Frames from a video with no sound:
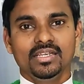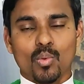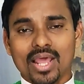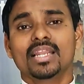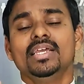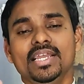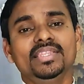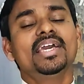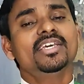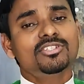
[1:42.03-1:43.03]
well, in
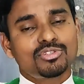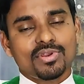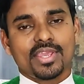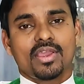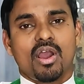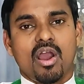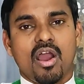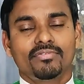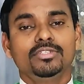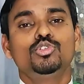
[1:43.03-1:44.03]
the history
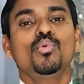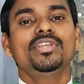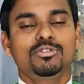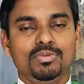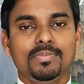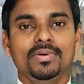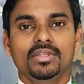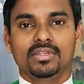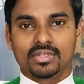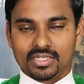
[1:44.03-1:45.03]
of the Jewish
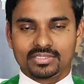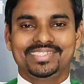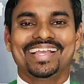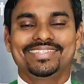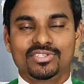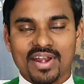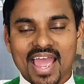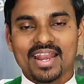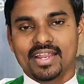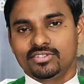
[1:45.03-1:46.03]
people, the
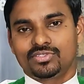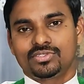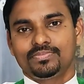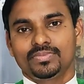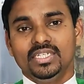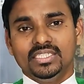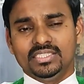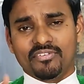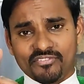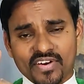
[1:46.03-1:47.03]
Israelites,
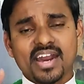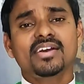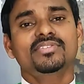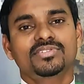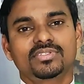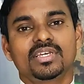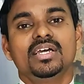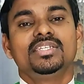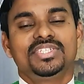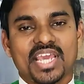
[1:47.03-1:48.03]
the first
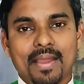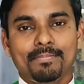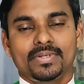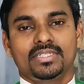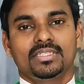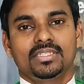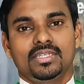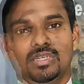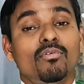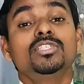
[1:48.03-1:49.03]
temple
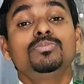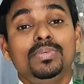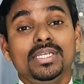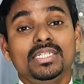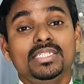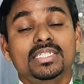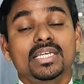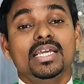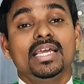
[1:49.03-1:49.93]
was built